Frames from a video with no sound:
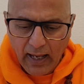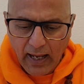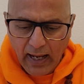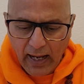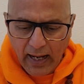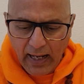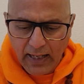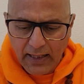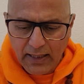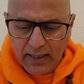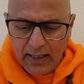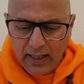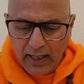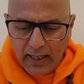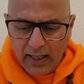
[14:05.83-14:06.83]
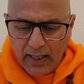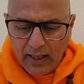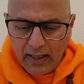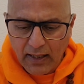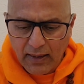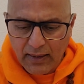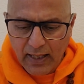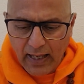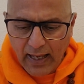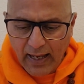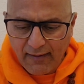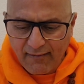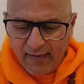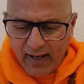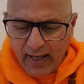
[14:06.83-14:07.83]
And the
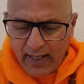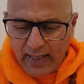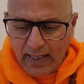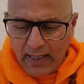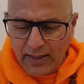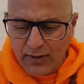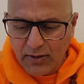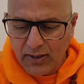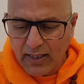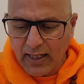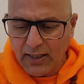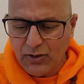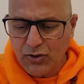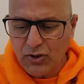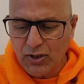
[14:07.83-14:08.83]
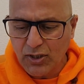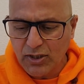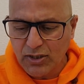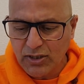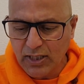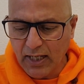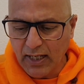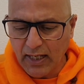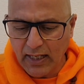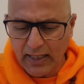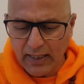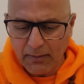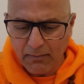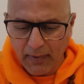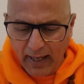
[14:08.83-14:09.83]
awakened nature
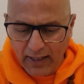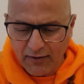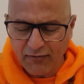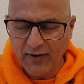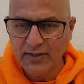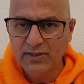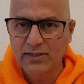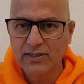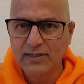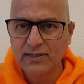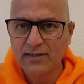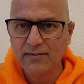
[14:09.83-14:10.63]
suddenly manifests.